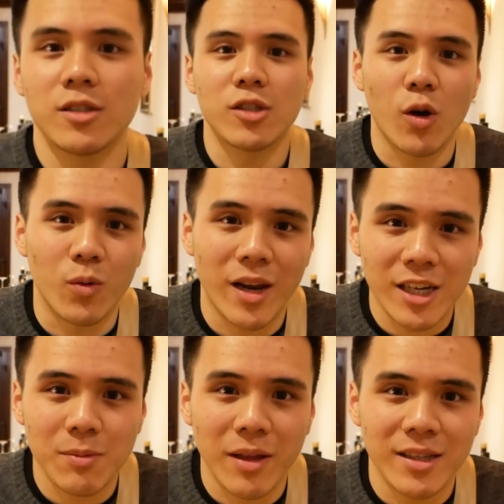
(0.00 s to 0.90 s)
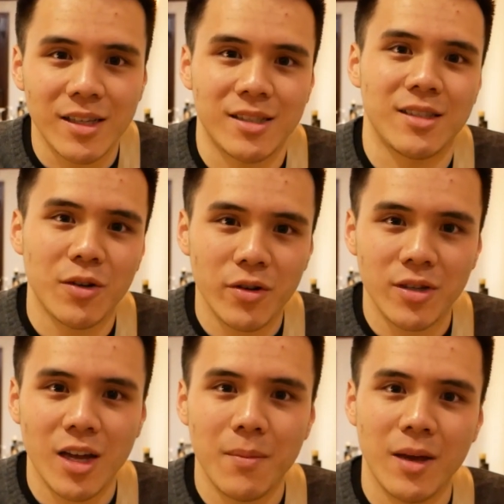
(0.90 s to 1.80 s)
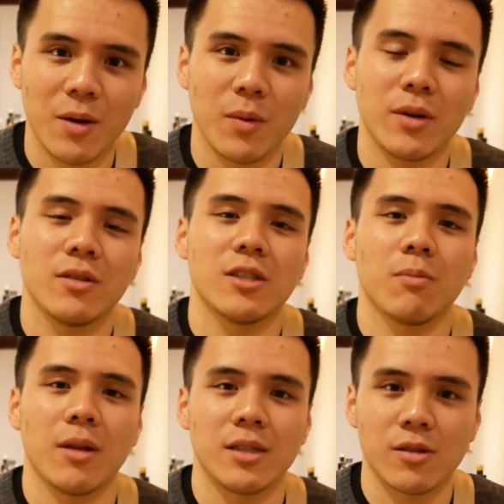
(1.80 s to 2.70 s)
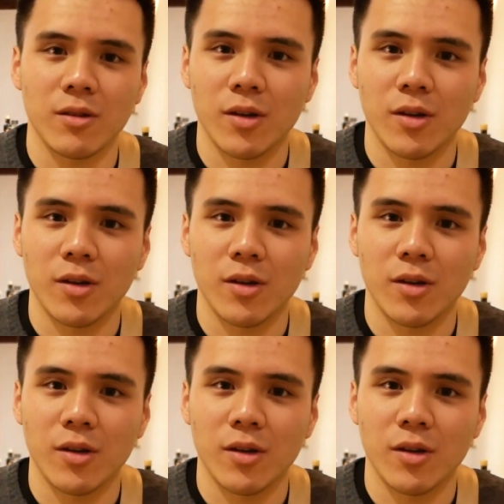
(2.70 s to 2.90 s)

So next place, it's dinner time, and we went to this place called